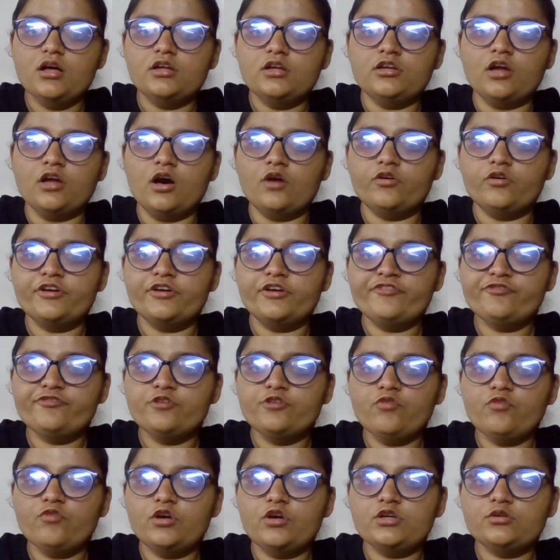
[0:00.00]
Now if
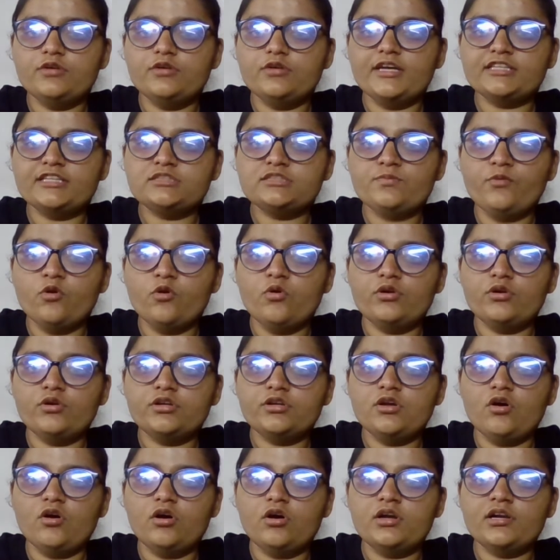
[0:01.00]
you want to explore
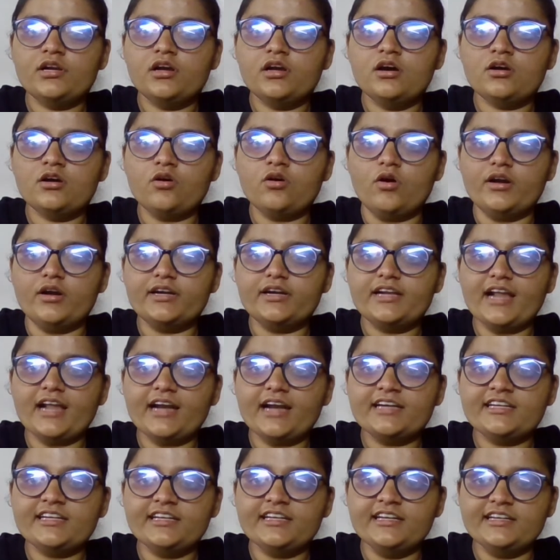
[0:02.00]
your
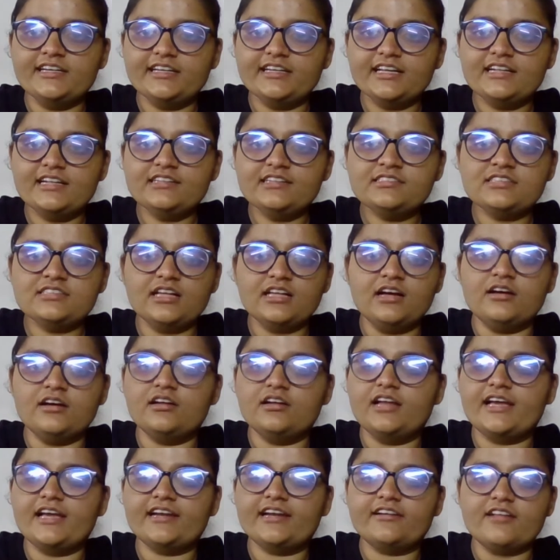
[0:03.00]
contract details,
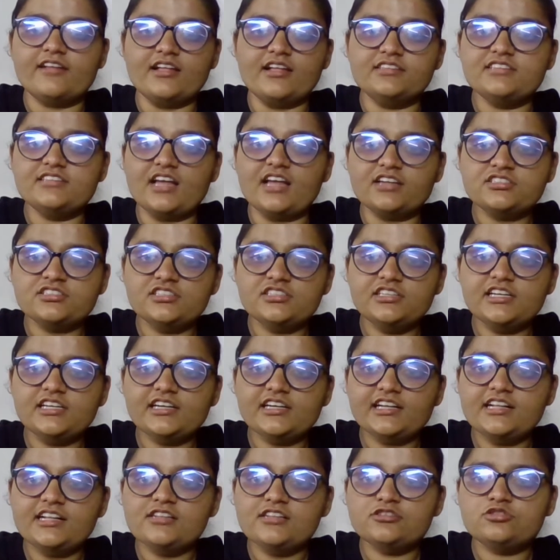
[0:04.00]
like transaction
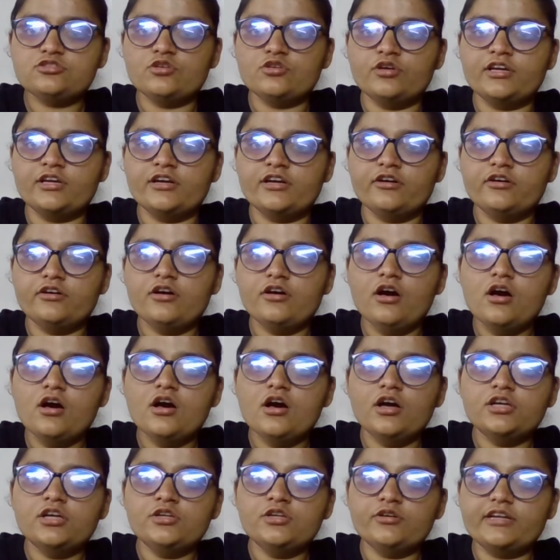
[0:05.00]
details, so here
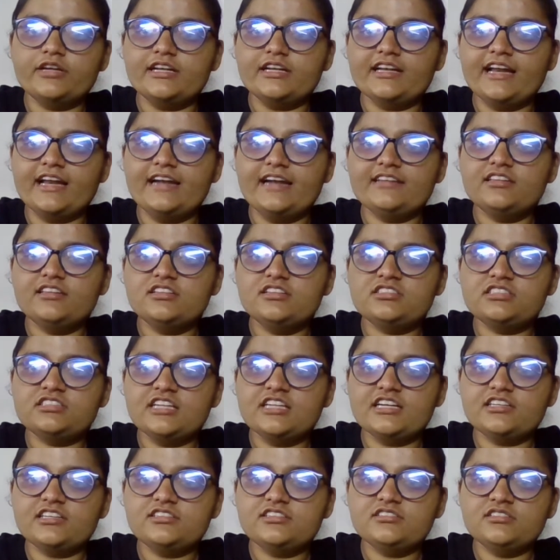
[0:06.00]
you can get the
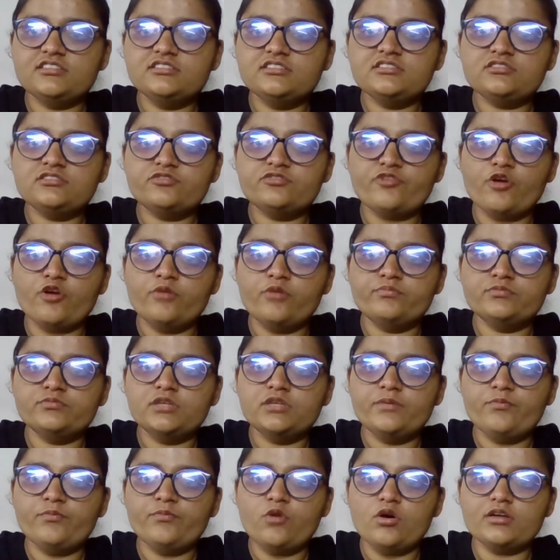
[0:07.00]
status from
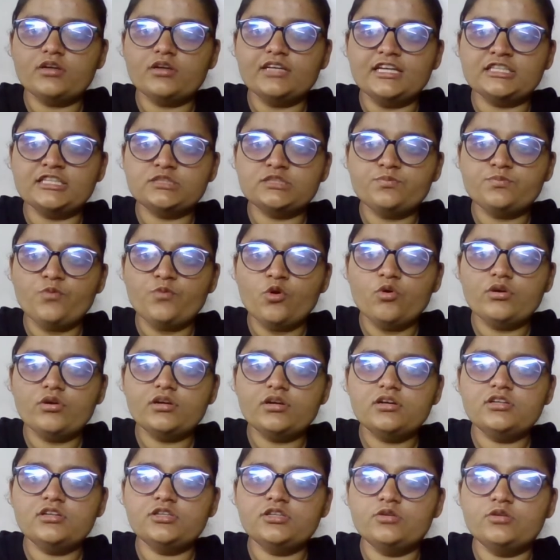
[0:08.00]
the block
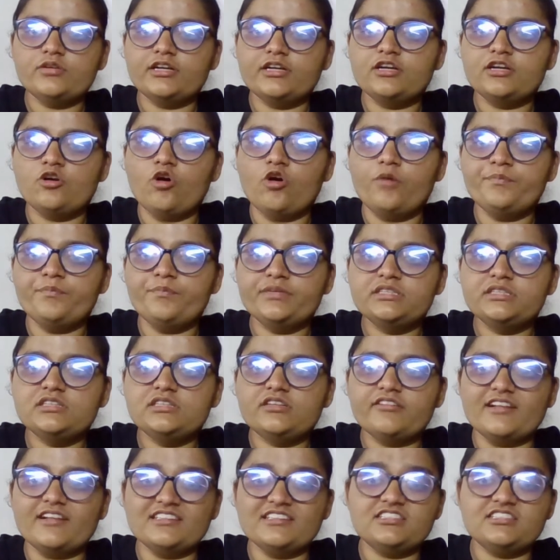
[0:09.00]
explorer. You can copy the
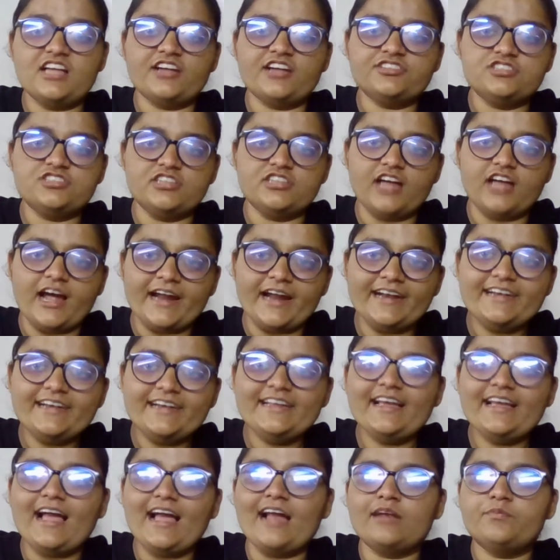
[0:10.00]
transaction
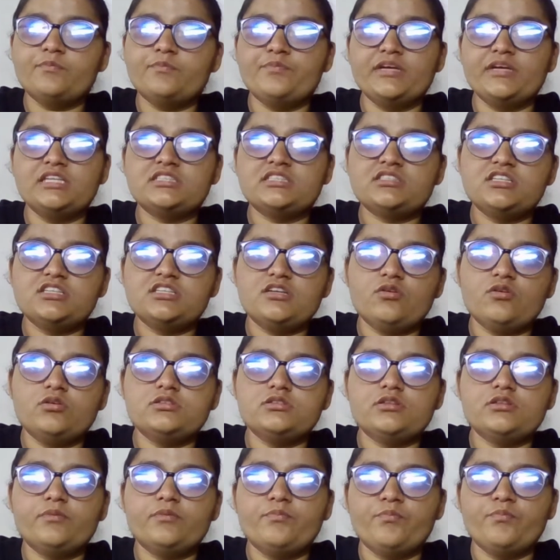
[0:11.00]
ID and paste it
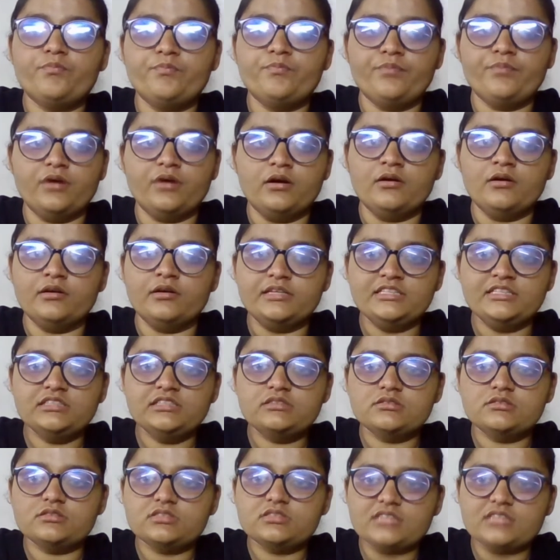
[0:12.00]
on the
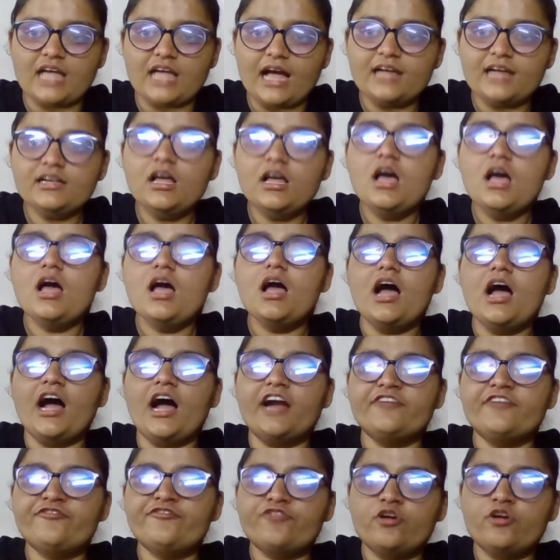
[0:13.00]
Etherscan,
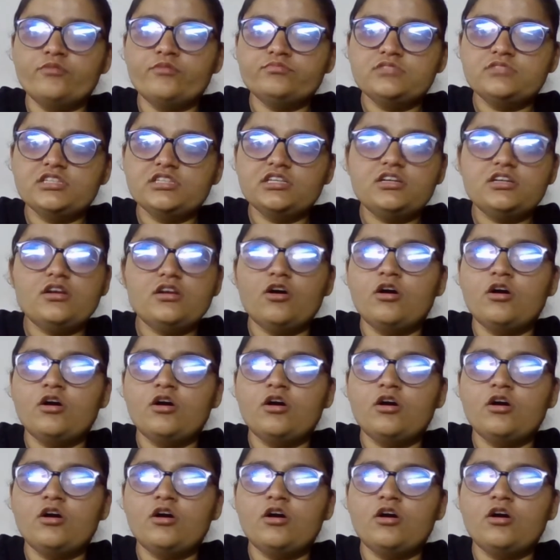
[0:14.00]
and from there